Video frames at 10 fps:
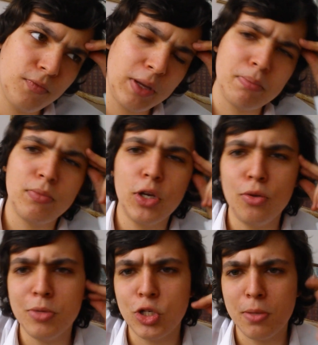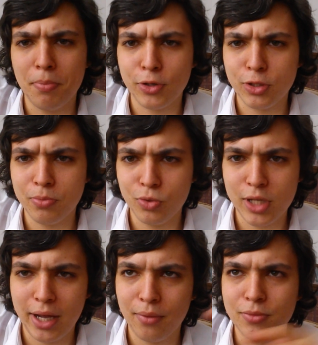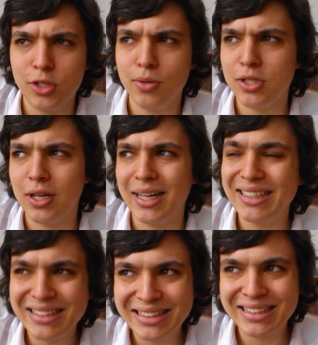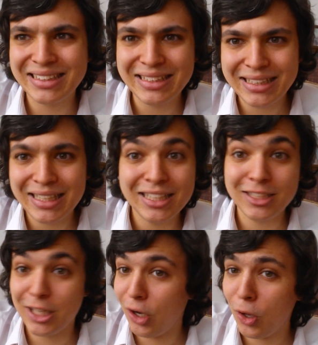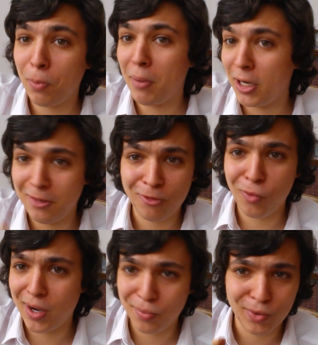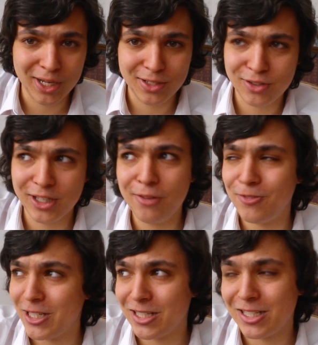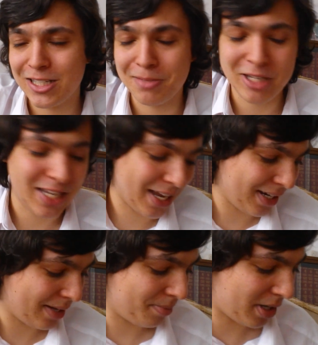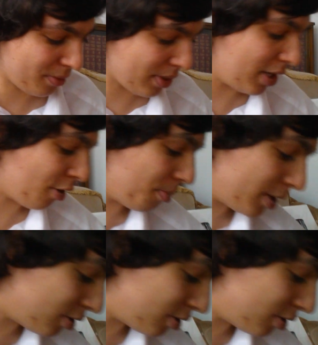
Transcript: think the new Mission Impossible's out, so it's like, it's a lot of money for 1 week, so I don't think I'm going to be getting it, but I really hope